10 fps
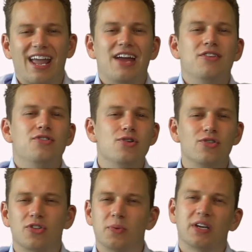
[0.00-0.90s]
and
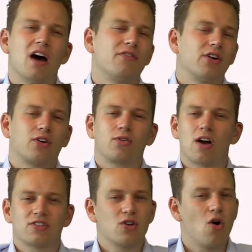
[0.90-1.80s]
news that we cover
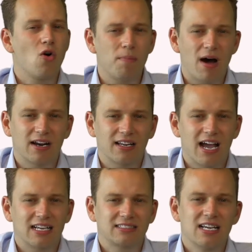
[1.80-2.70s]
across the whole
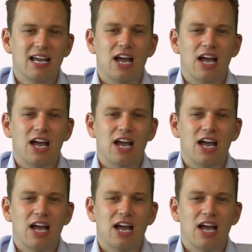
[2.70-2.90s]
podcast